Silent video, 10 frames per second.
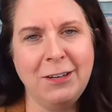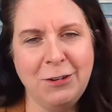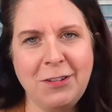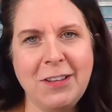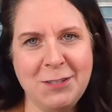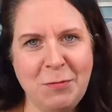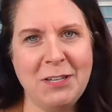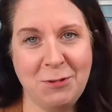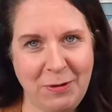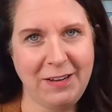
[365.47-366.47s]
You know that's a
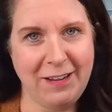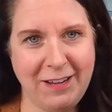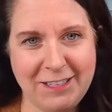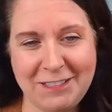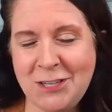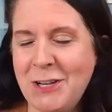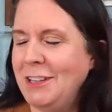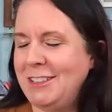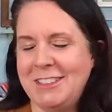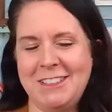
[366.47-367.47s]
bunch of BS.
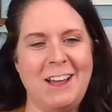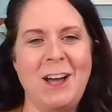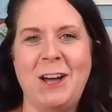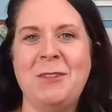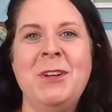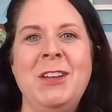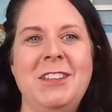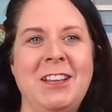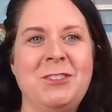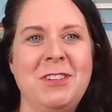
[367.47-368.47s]
Stop.
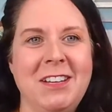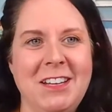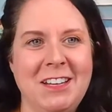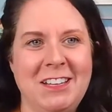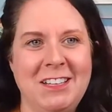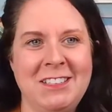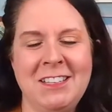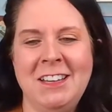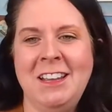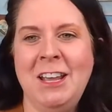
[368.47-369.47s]
That's
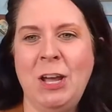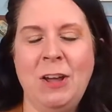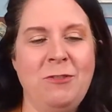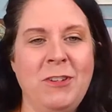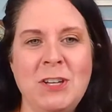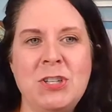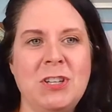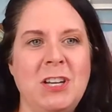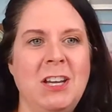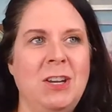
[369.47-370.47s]
ridiculous.
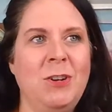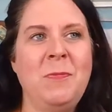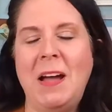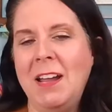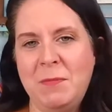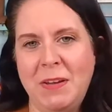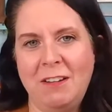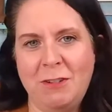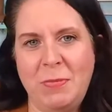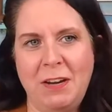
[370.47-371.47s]
Eventually, you might be
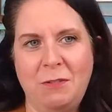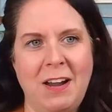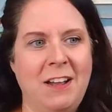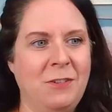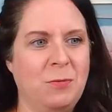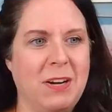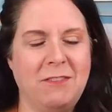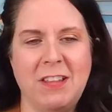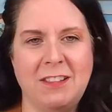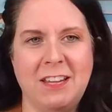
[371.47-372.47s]
able to be around
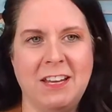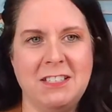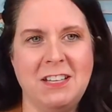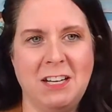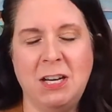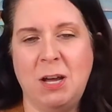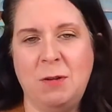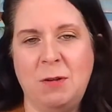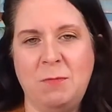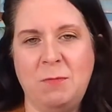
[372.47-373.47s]
whatever that thing is and it
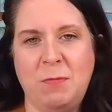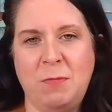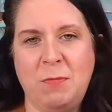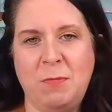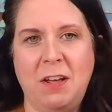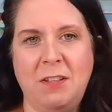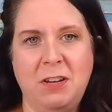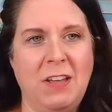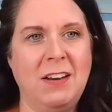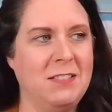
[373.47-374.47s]
not
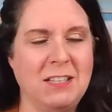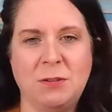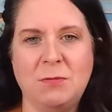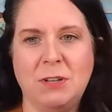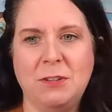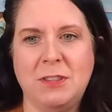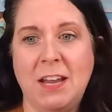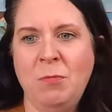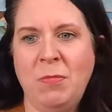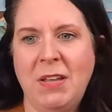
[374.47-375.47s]
bother you. That's
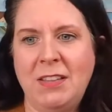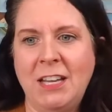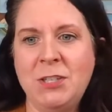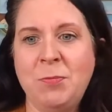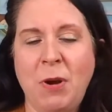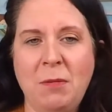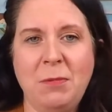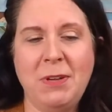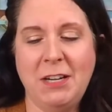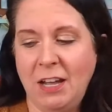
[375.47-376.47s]
a real thing.
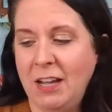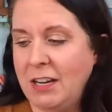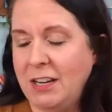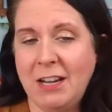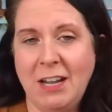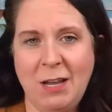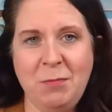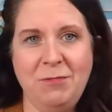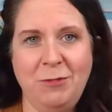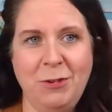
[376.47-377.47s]
But that's
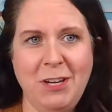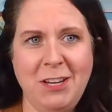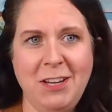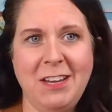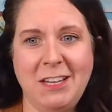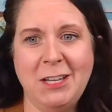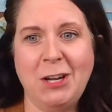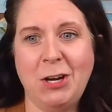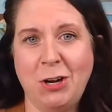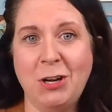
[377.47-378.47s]
probably not going to happen
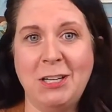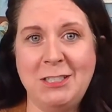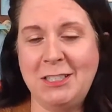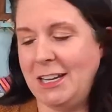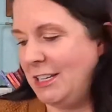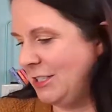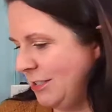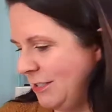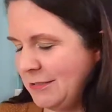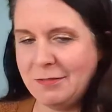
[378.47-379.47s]
for you in the
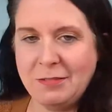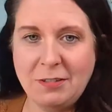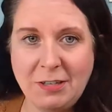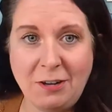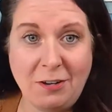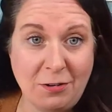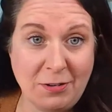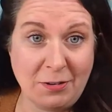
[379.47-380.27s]
early stages.